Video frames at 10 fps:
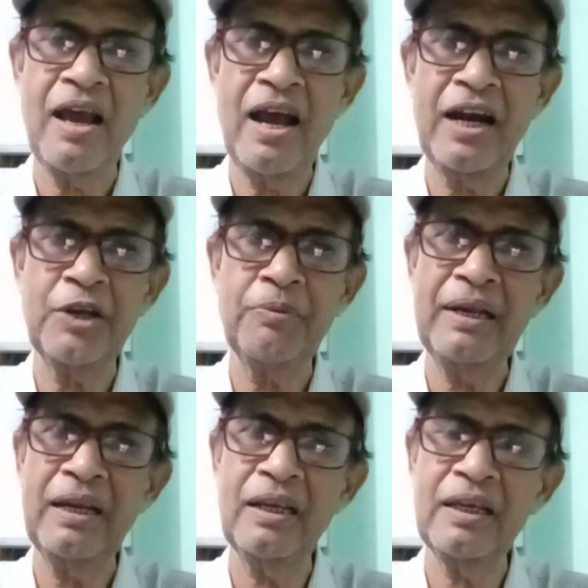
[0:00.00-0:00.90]
and you
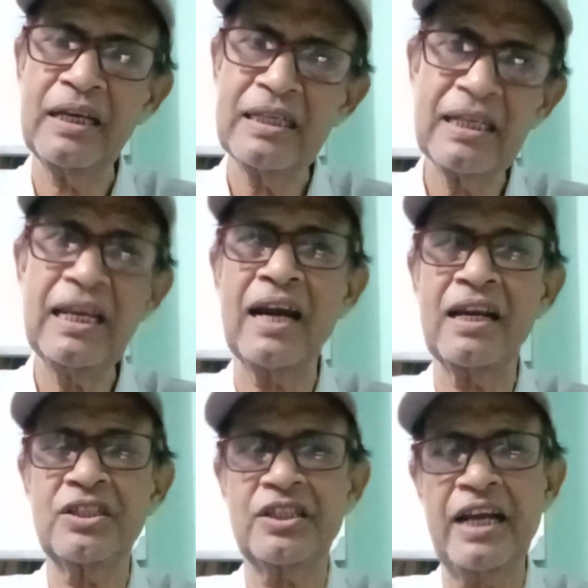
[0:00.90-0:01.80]
will easily
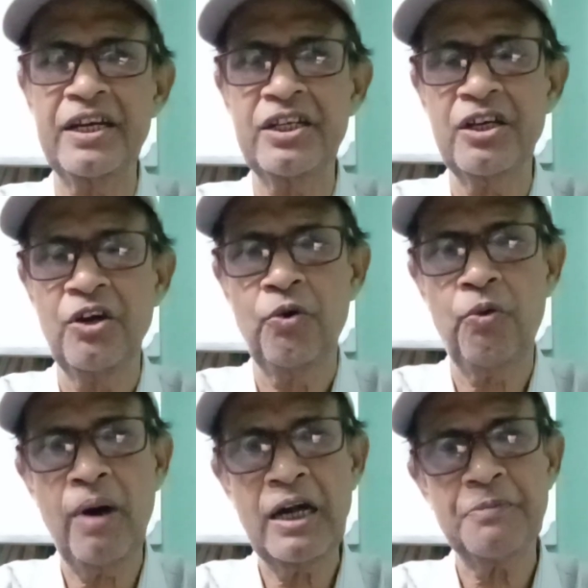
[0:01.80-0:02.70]
understand
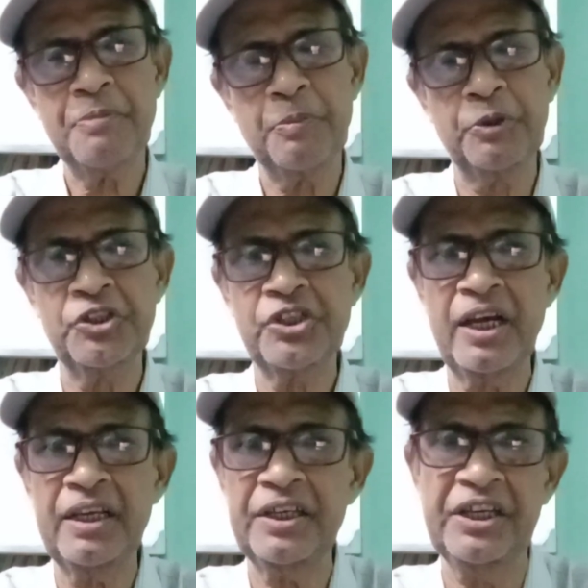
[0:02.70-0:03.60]
what
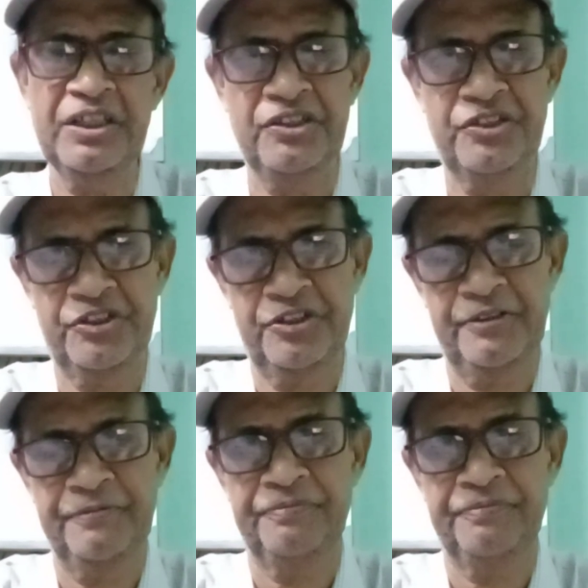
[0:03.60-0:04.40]
preposition is.